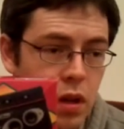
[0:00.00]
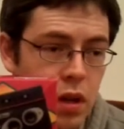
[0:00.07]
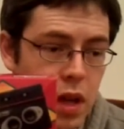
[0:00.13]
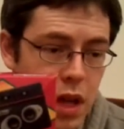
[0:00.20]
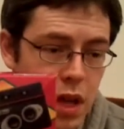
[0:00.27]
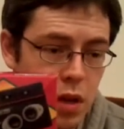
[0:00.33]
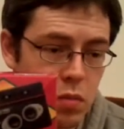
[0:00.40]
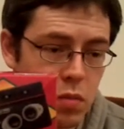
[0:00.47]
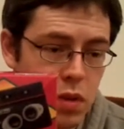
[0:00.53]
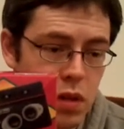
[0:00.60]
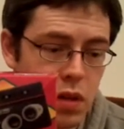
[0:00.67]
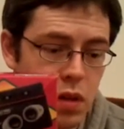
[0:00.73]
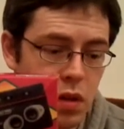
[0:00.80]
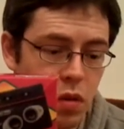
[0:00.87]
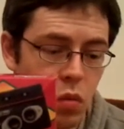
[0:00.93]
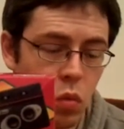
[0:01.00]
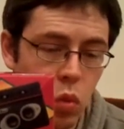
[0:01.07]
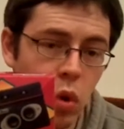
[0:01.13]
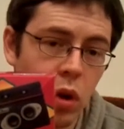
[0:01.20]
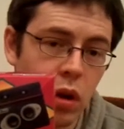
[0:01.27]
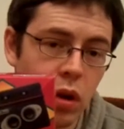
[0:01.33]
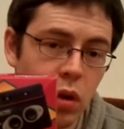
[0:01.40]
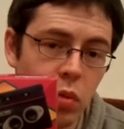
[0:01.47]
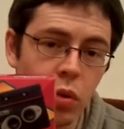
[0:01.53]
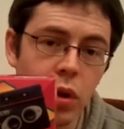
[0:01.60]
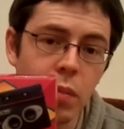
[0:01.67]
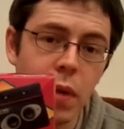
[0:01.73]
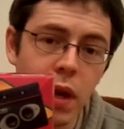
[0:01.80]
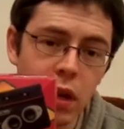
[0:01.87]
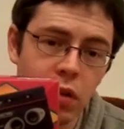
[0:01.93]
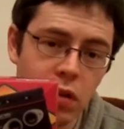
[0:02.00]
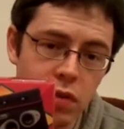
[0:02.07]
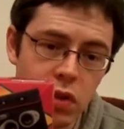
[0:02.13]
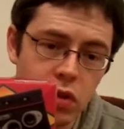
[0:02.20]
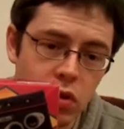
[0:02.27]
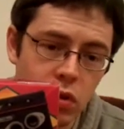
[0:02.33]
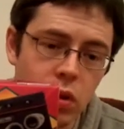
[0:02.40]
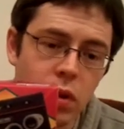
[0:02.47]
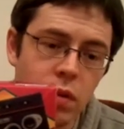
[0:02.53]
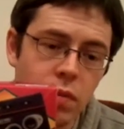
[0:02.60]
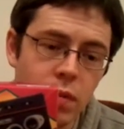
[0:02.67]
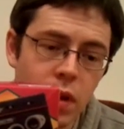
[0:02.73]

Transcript: games work with a Mega Drive controller.